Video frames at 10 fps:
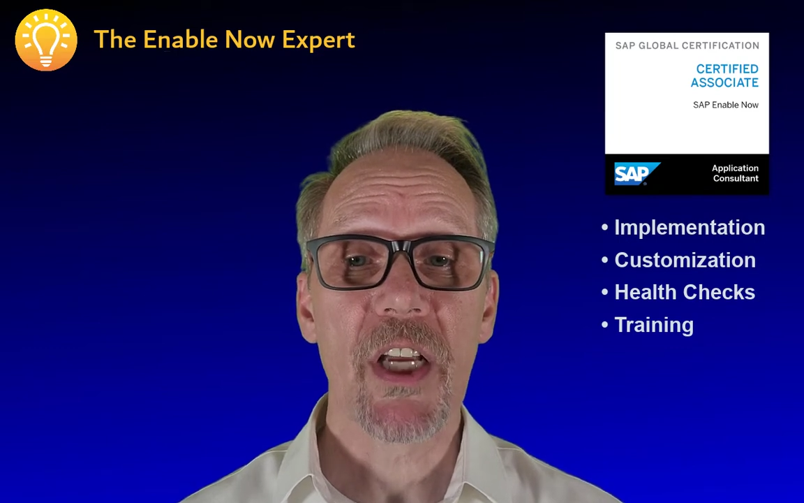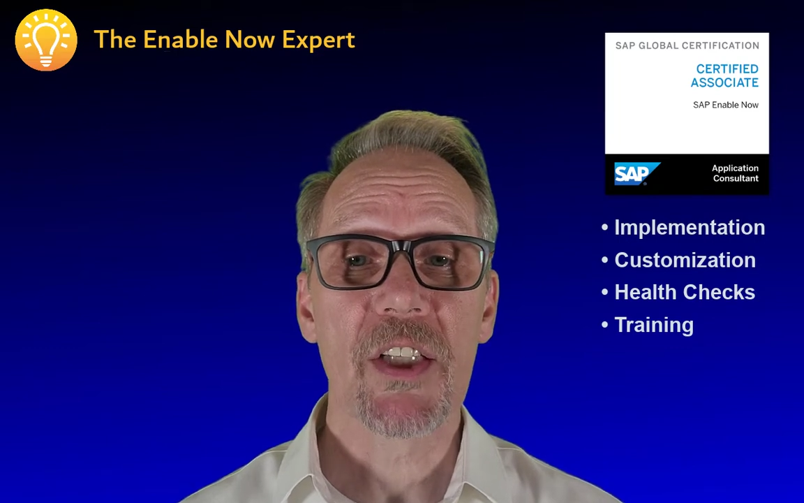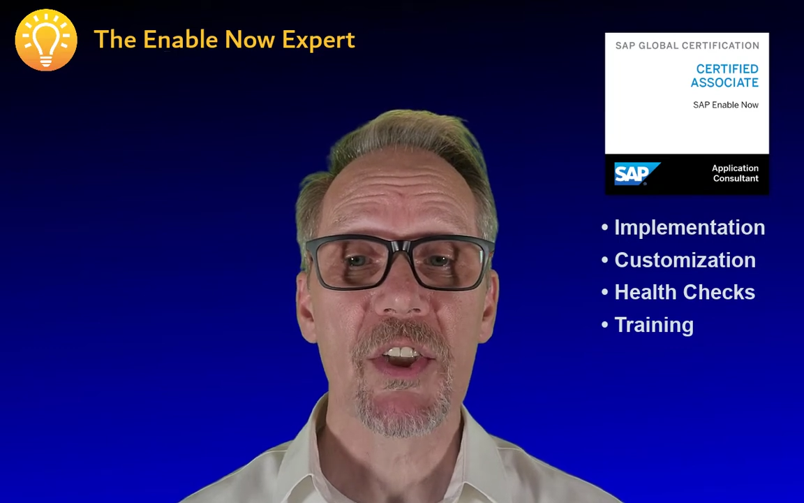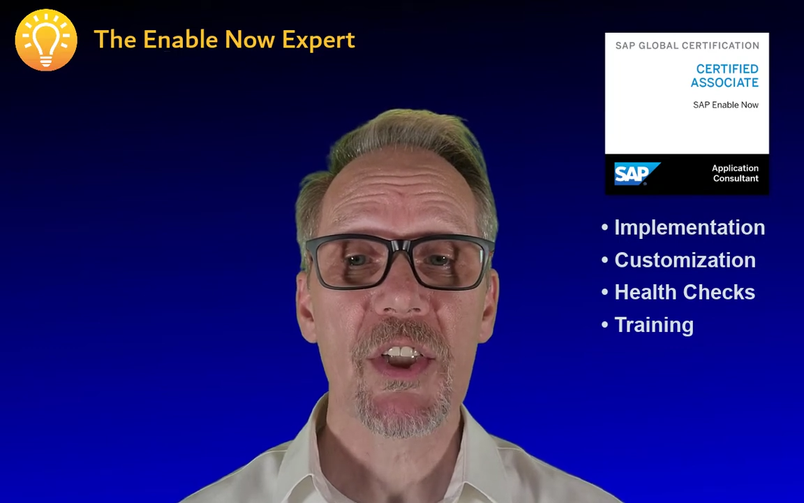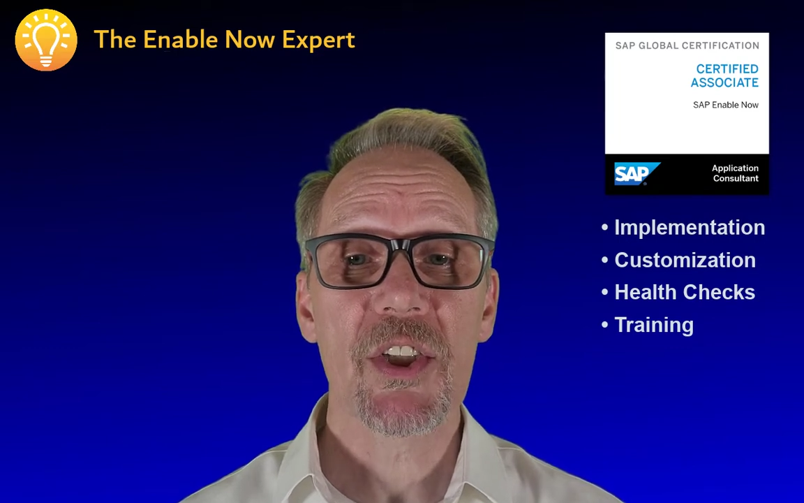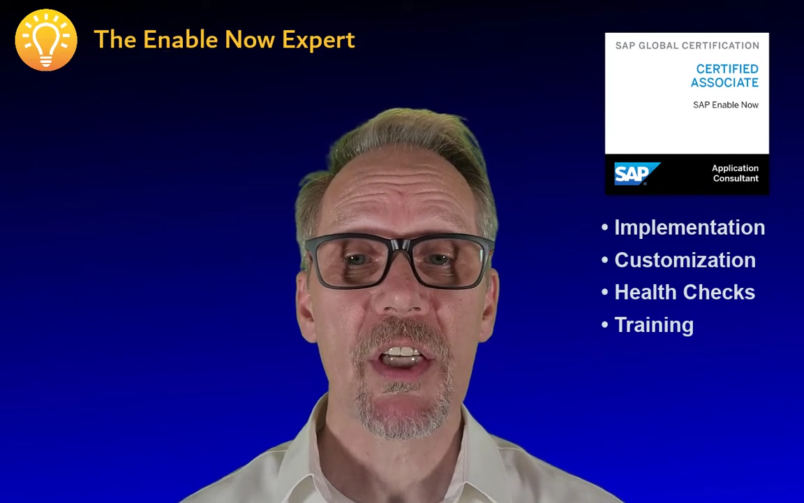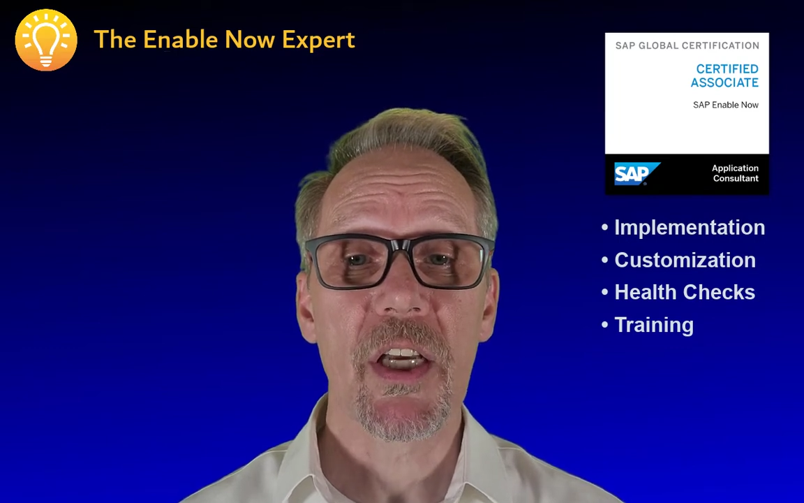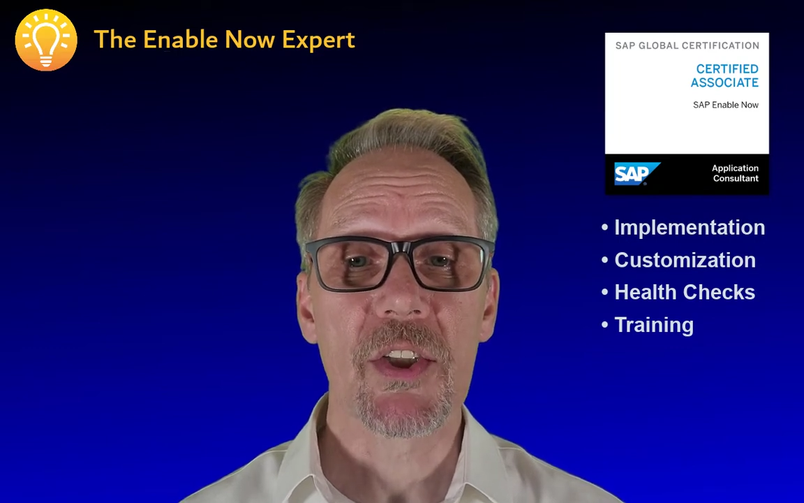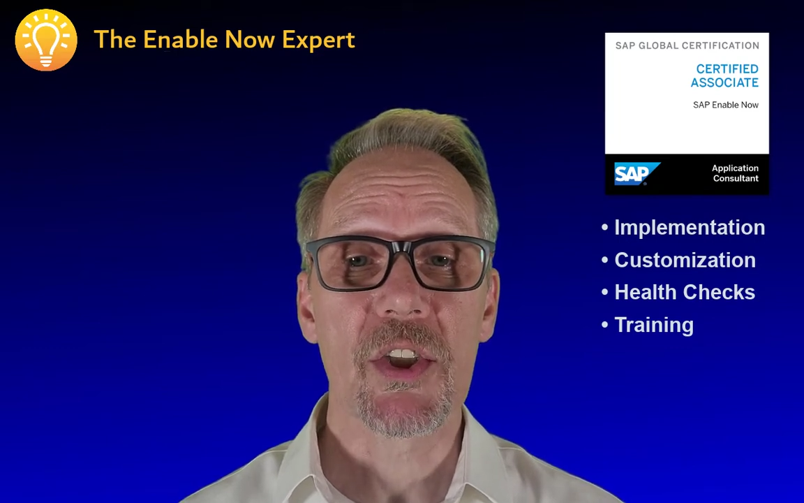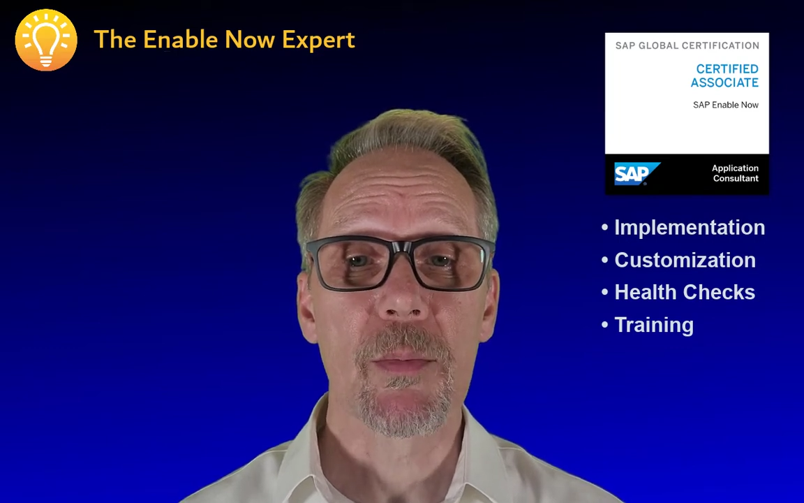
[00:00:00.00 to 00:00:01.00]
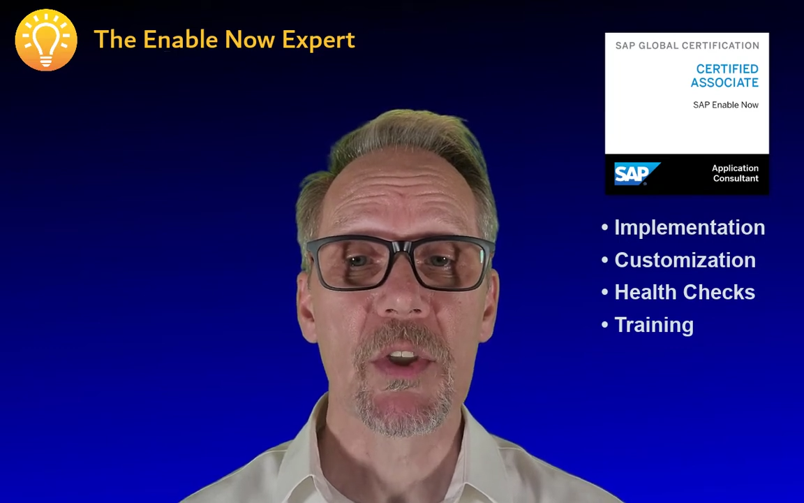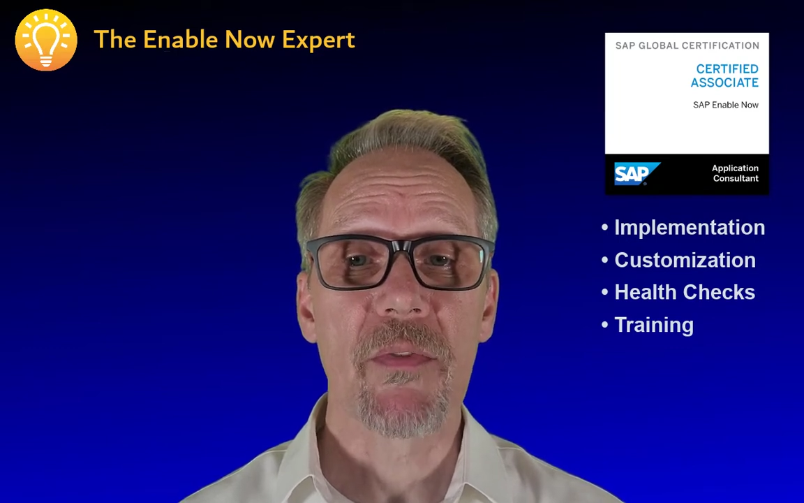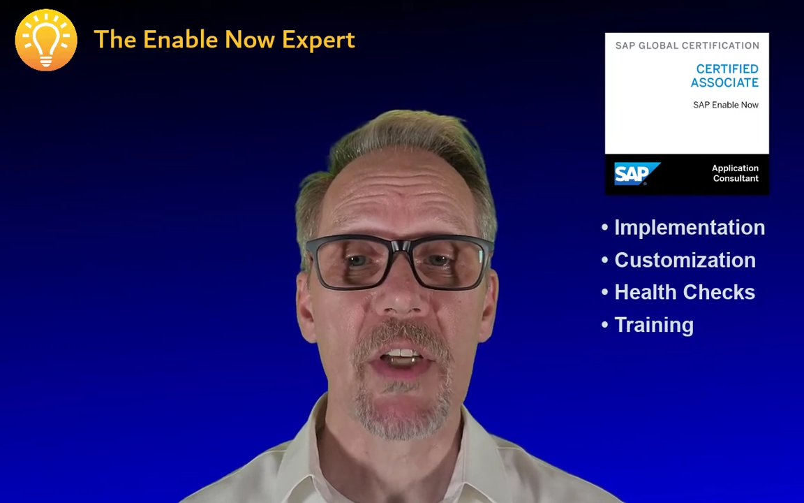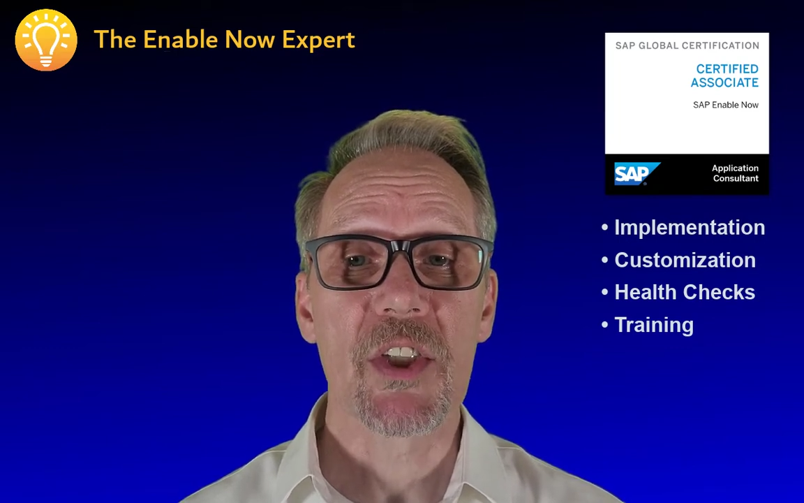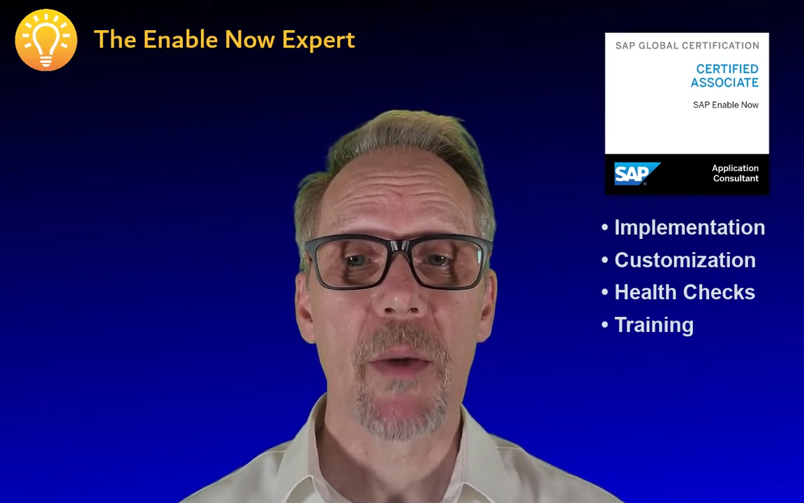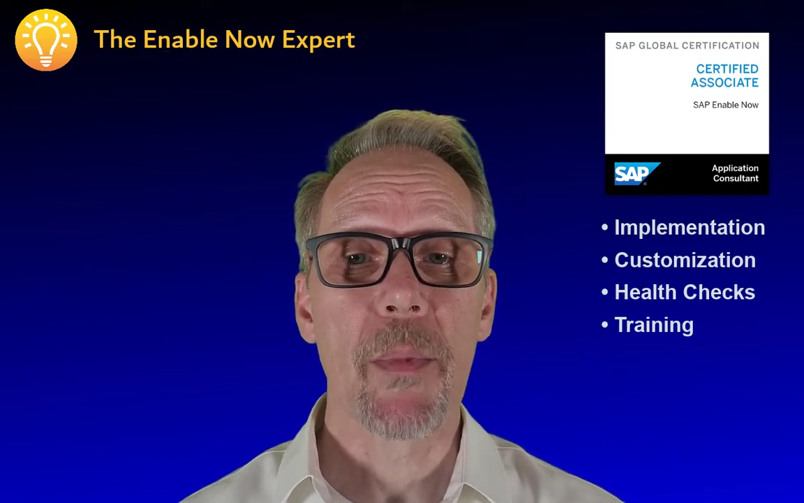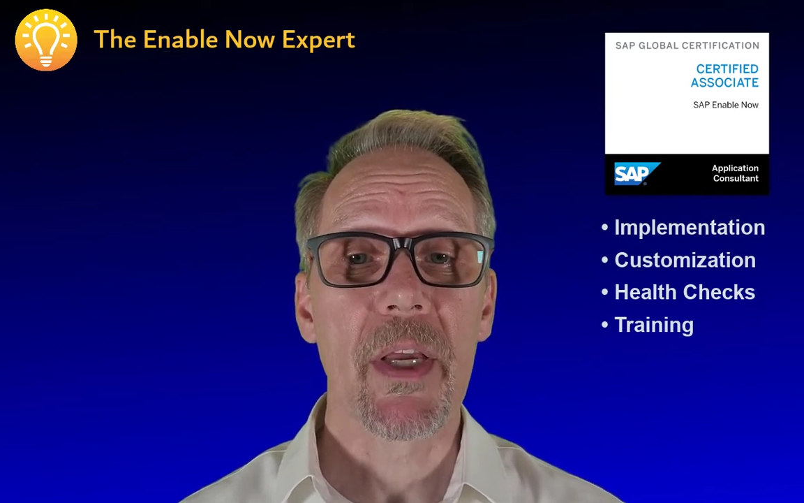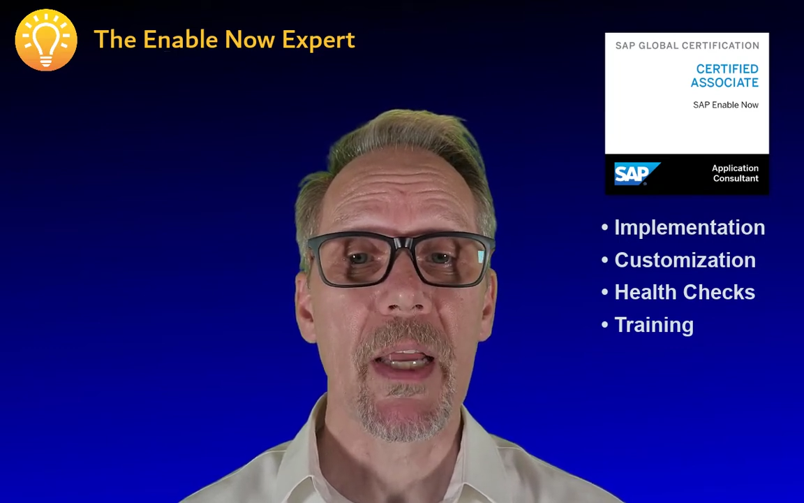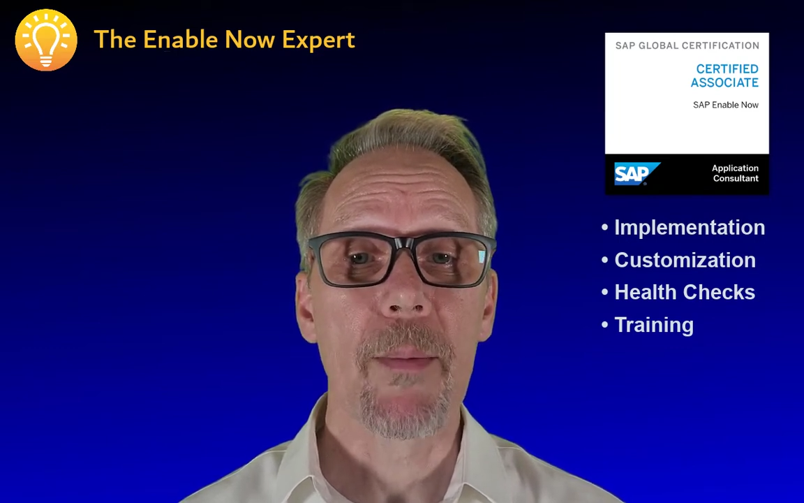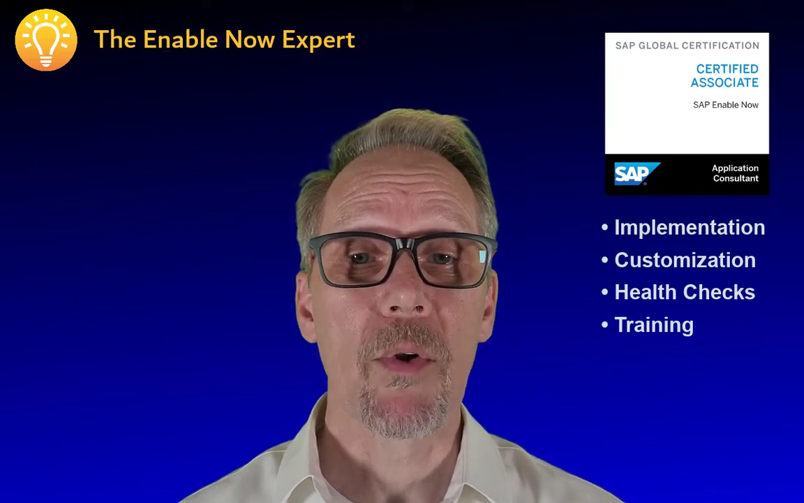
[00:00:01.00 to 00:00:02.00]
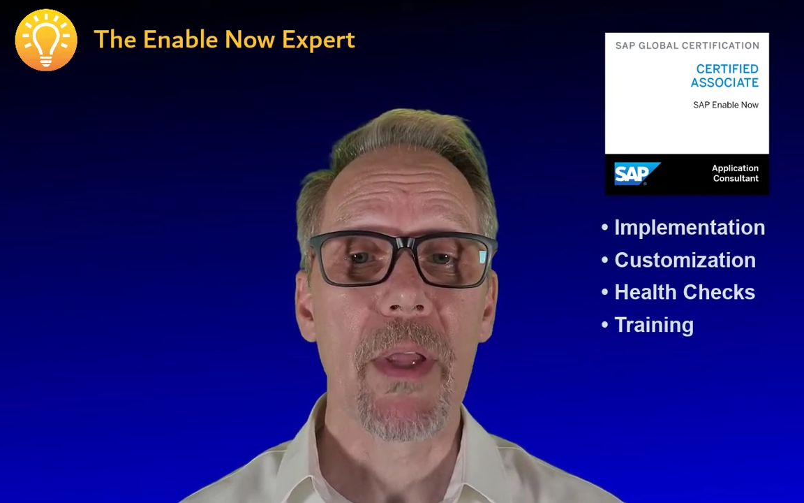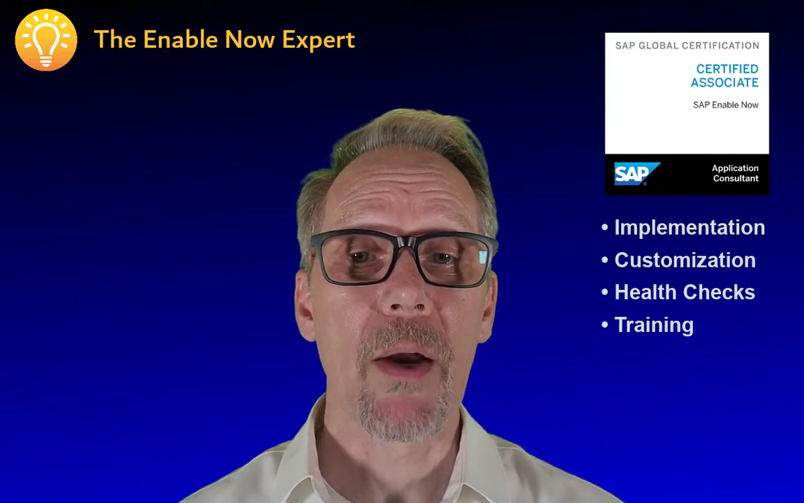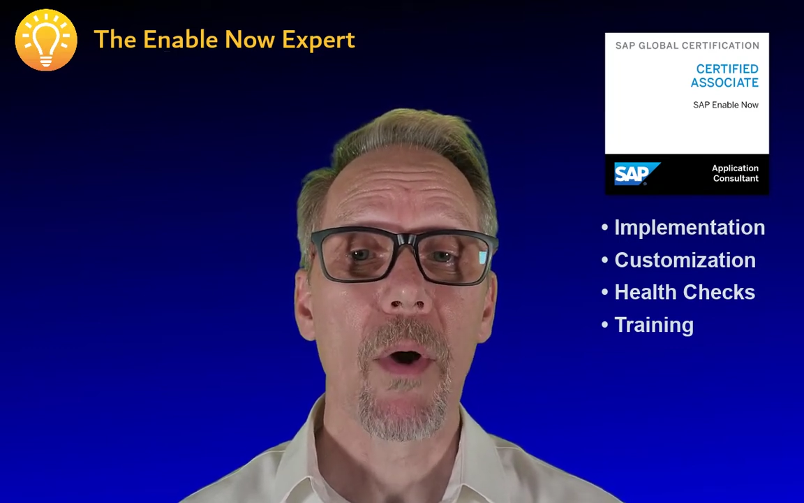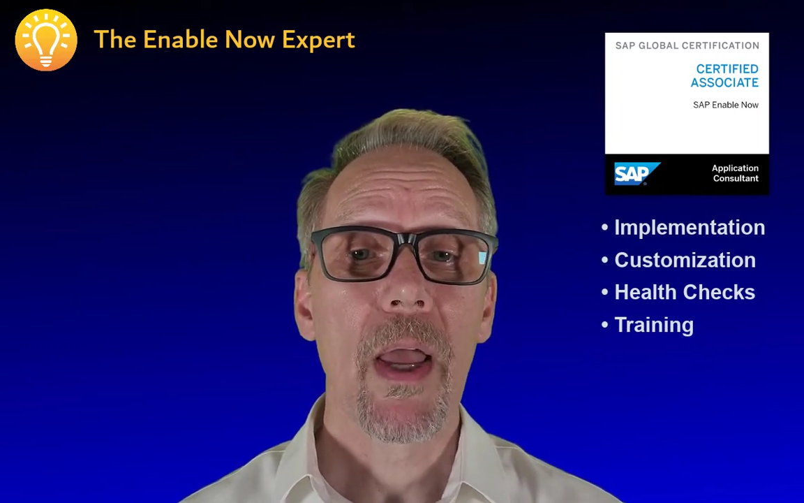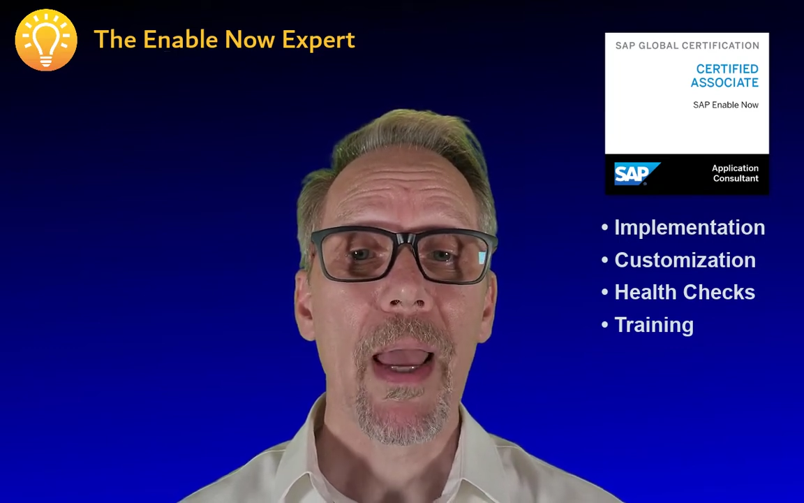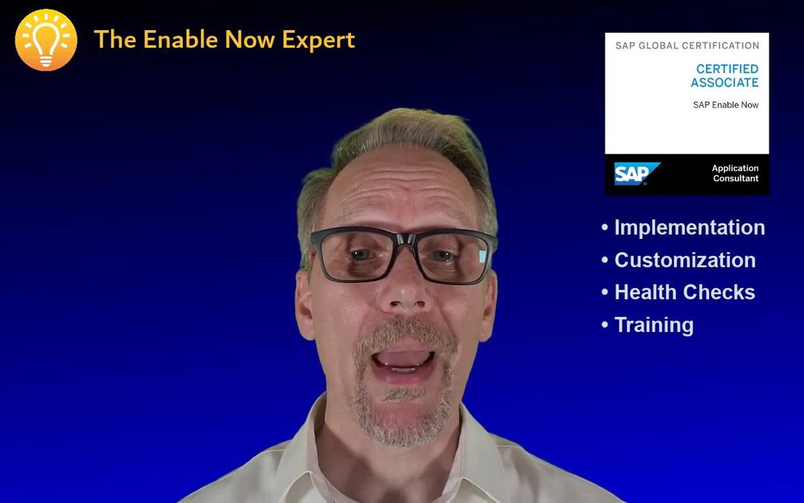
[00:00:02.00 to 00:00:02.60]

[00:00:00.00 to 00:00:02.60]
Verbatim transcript: existing customers of SAP Enable Now